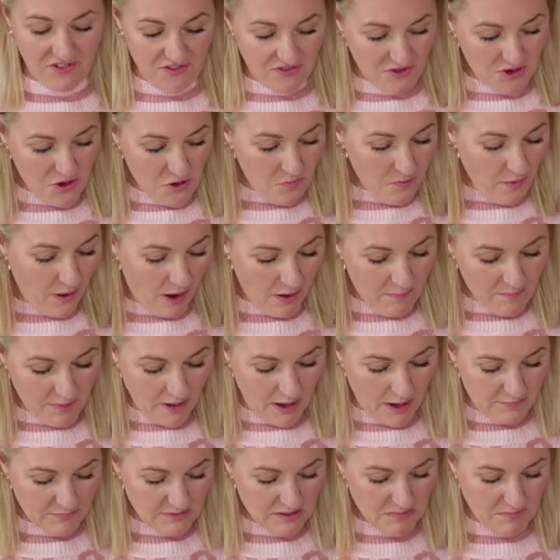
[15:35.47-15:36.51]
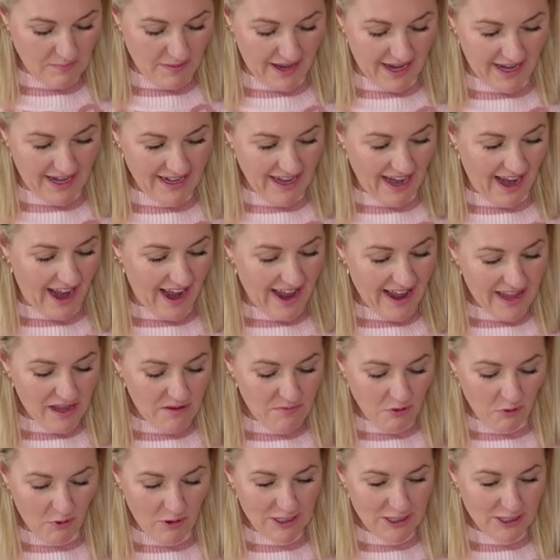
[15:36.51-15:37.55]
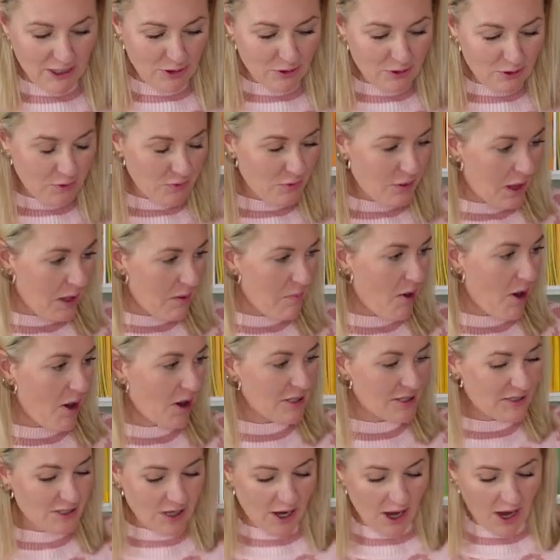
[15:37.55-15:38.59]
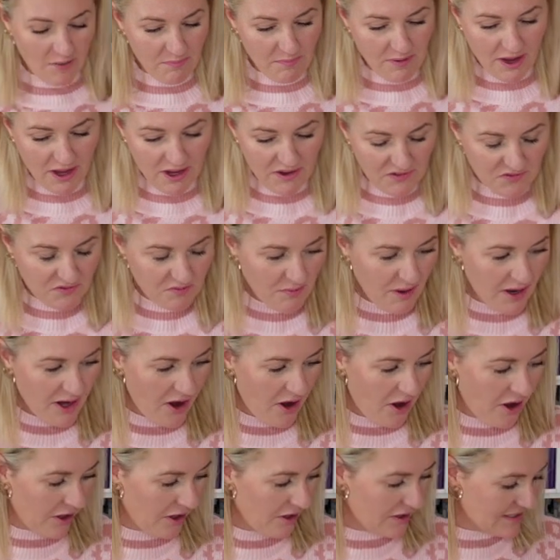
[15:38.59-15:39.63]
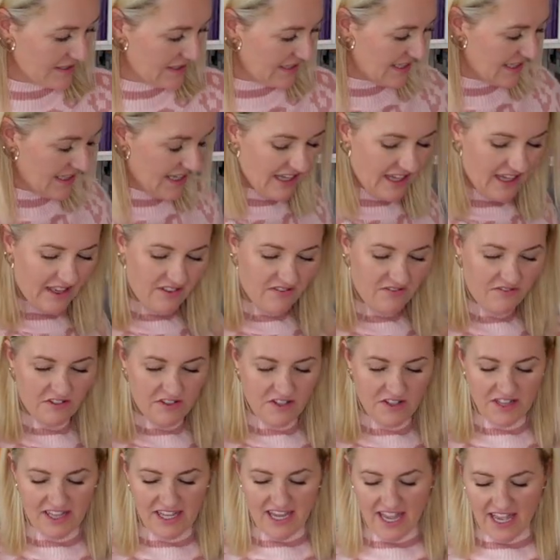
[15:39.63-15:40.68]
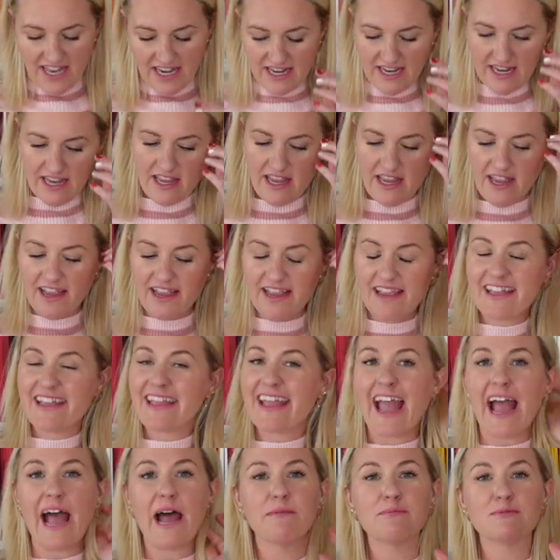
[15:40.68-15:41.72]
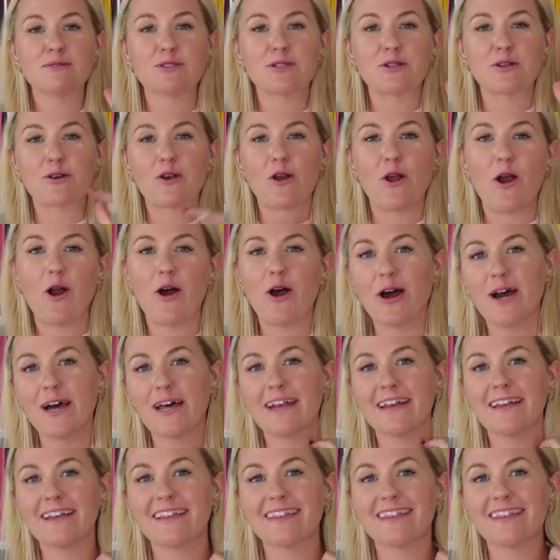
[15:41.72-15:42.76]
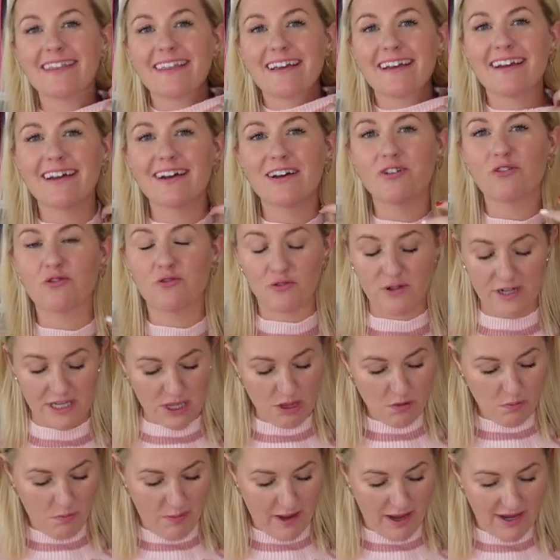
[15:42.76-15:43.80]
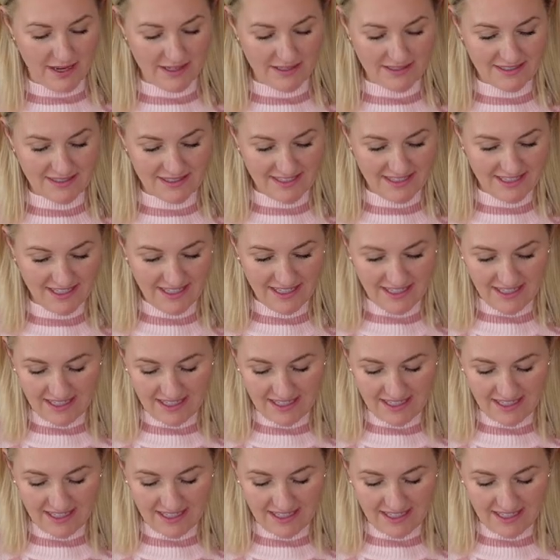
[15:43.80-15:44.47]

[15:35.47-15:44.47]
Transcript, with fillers: a few pom-poms made, I am going to glue them on top of my hearts, filling any gaps that are on the wreath base.